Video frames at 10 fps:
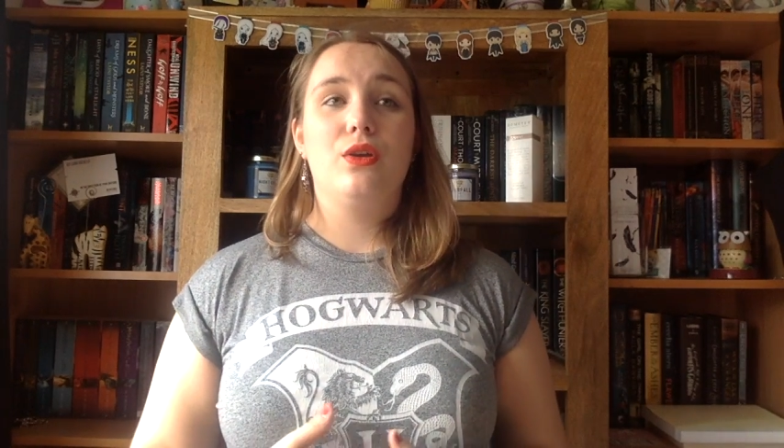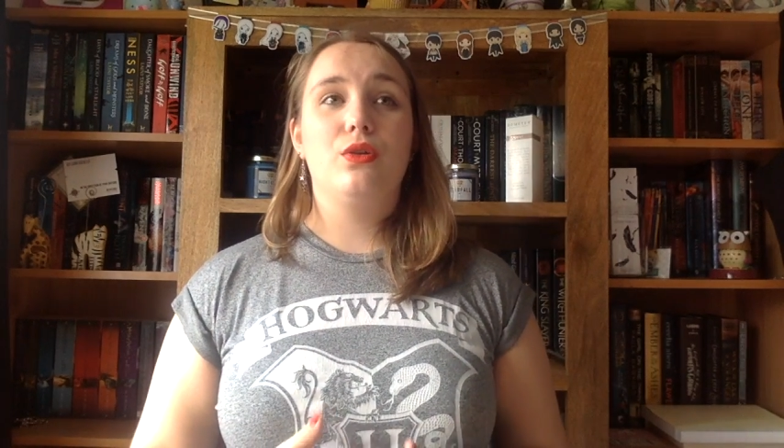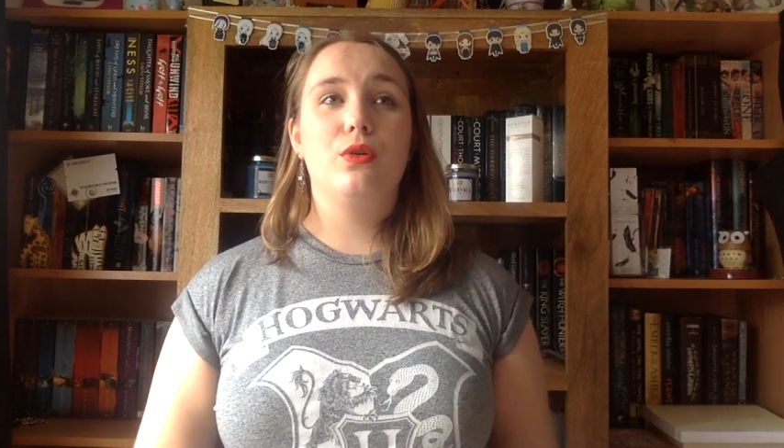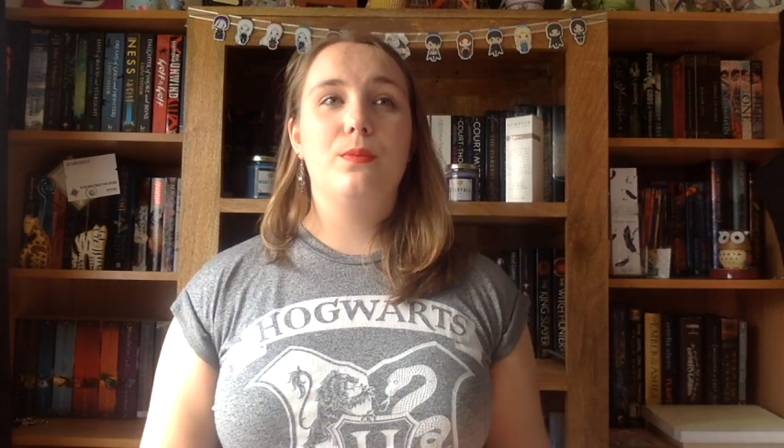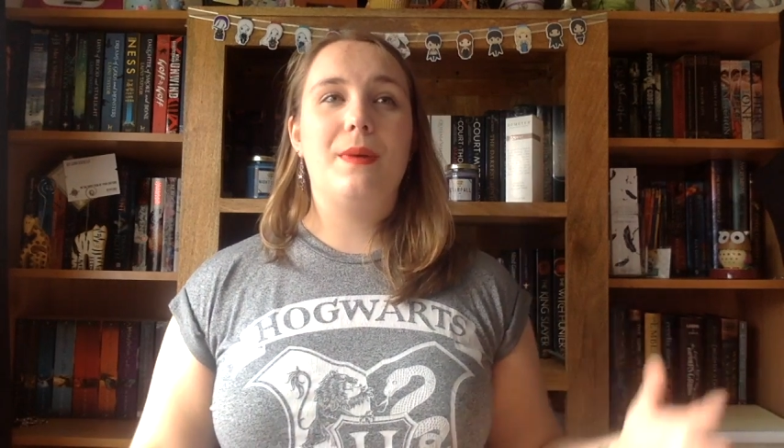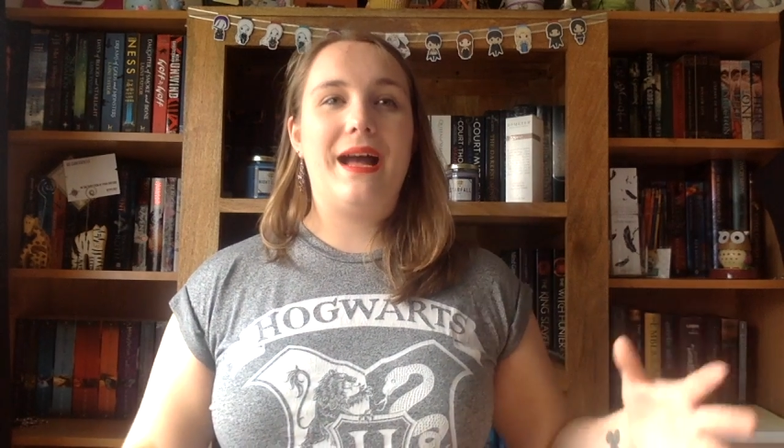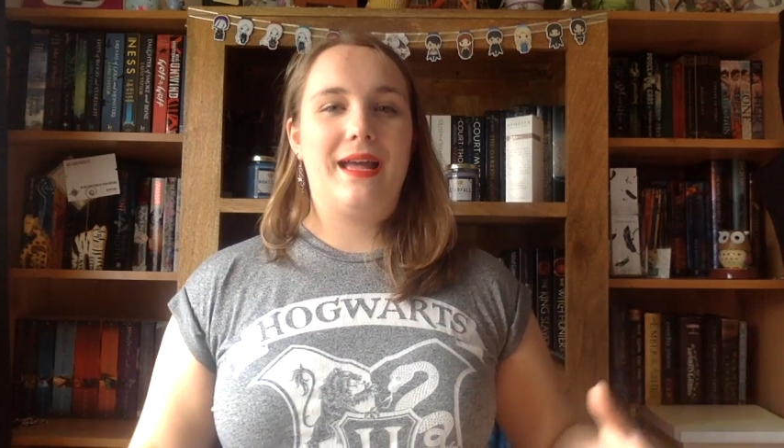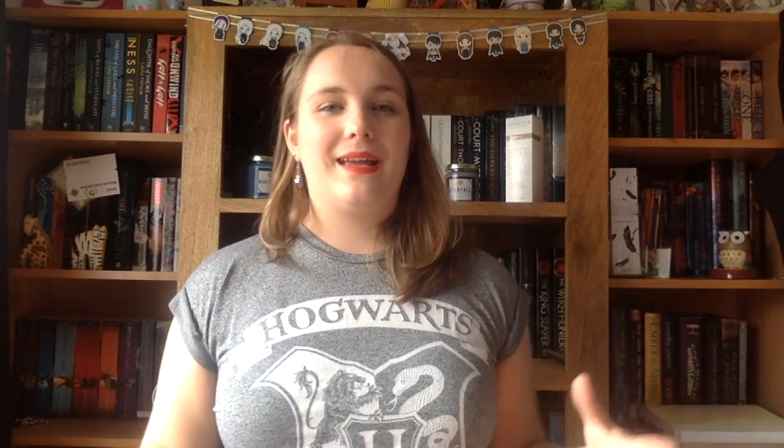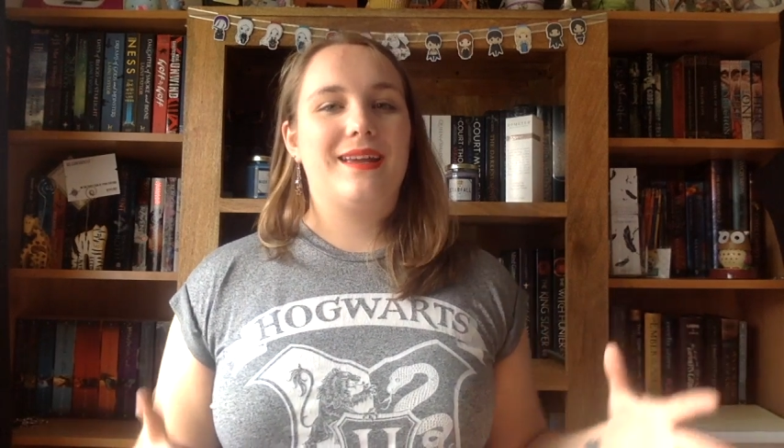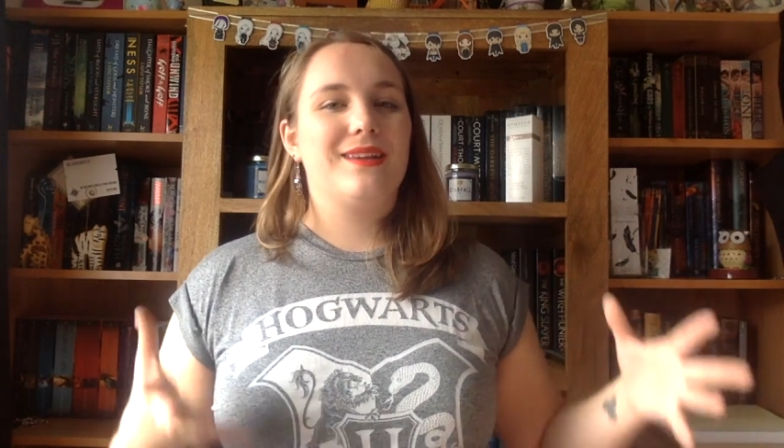Go back
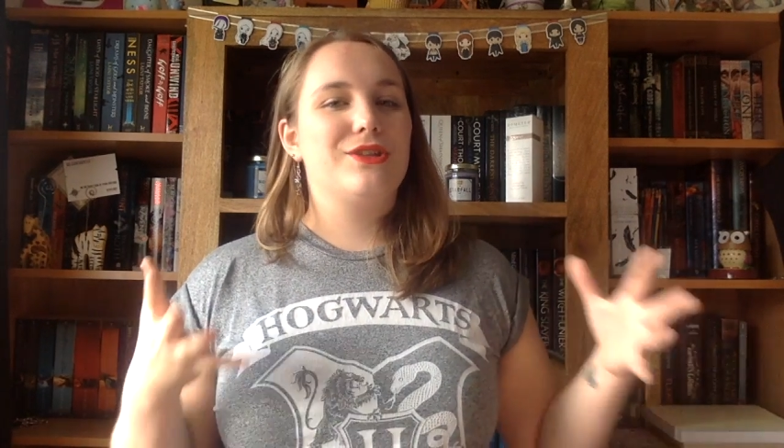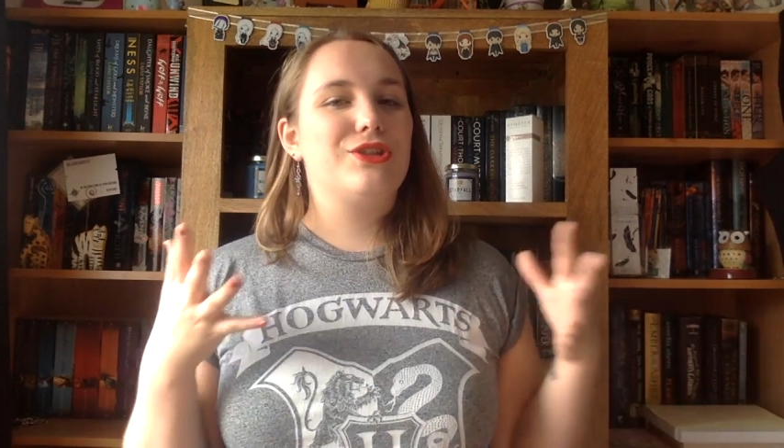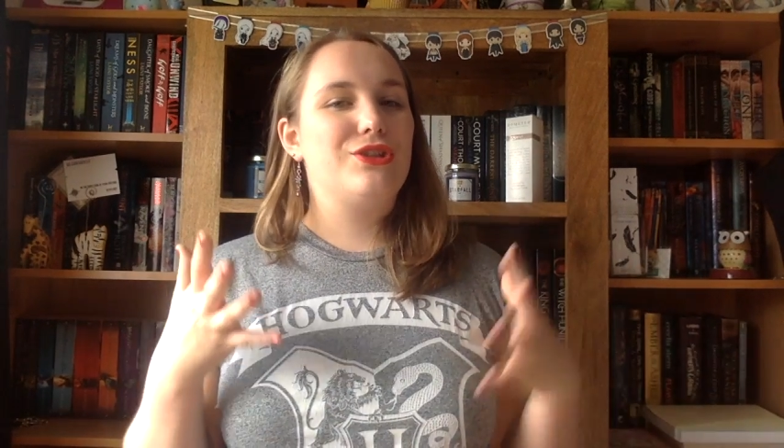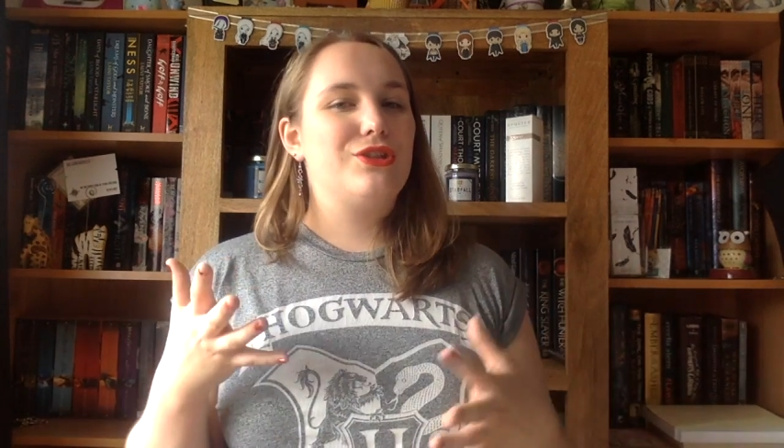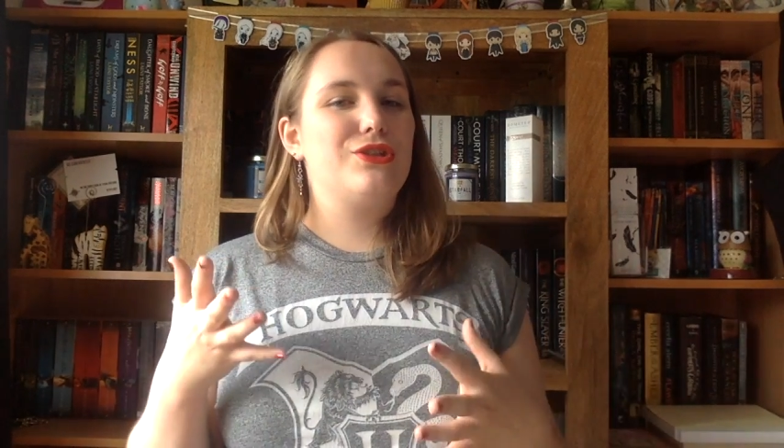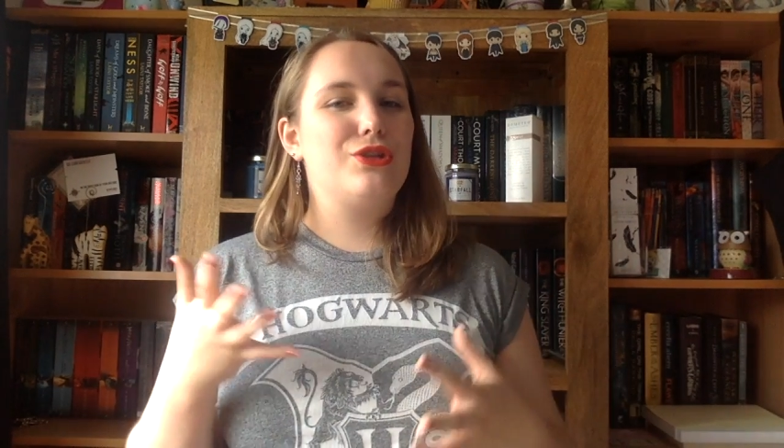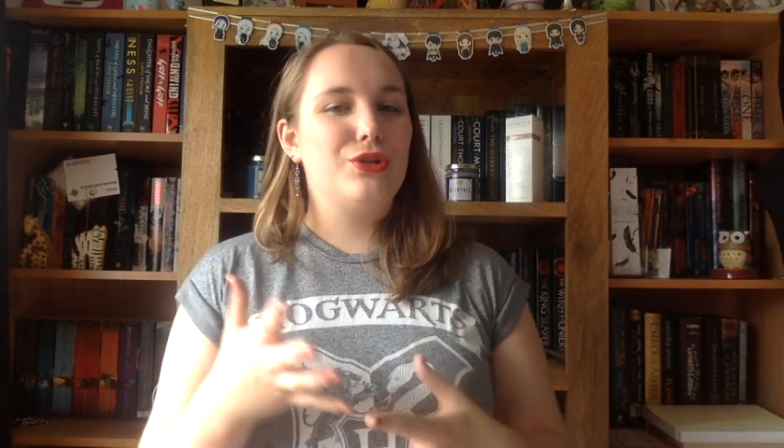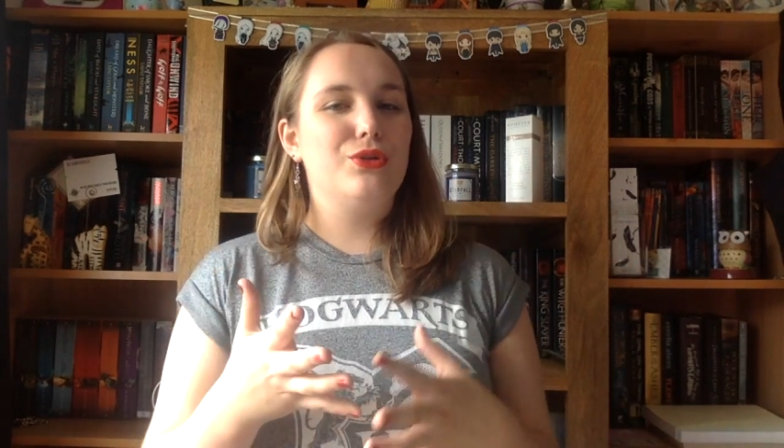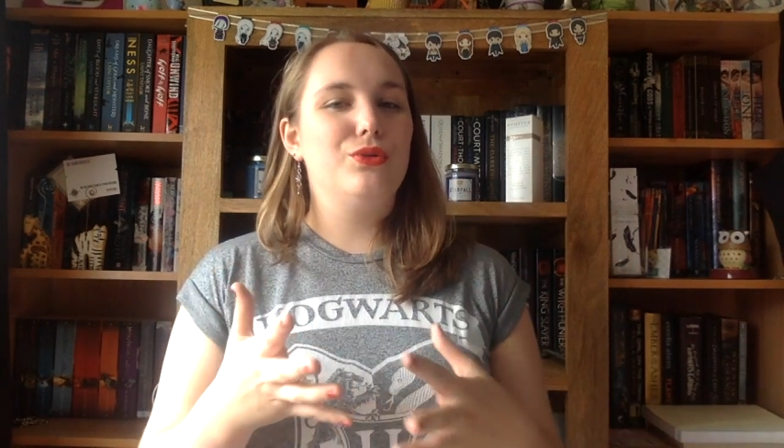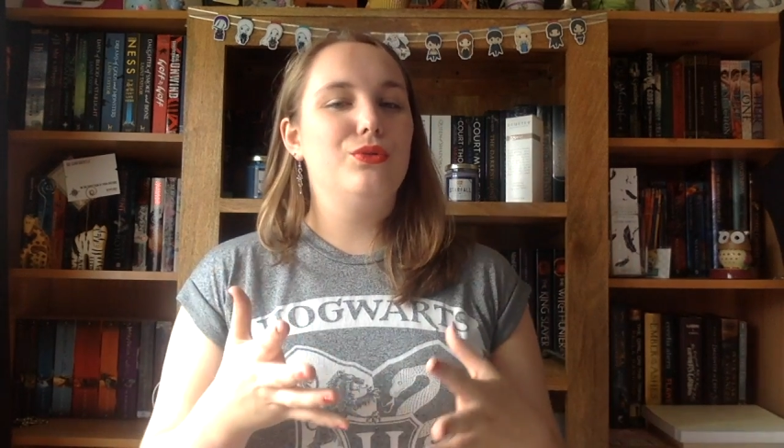
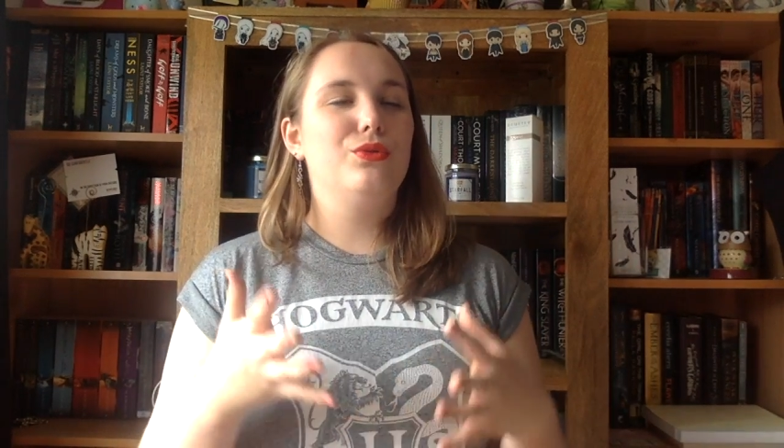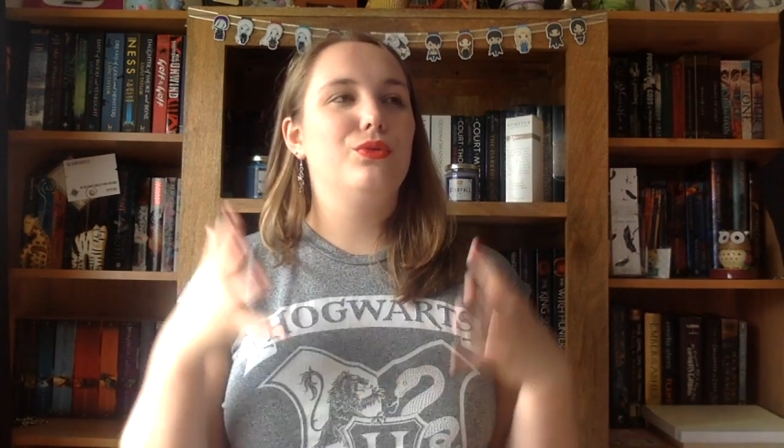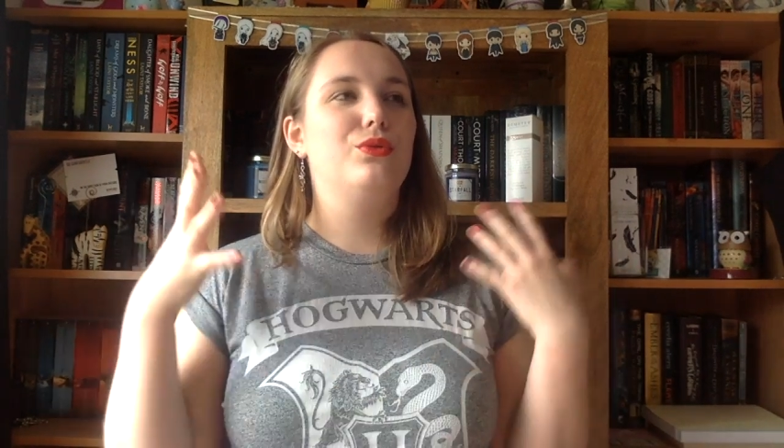to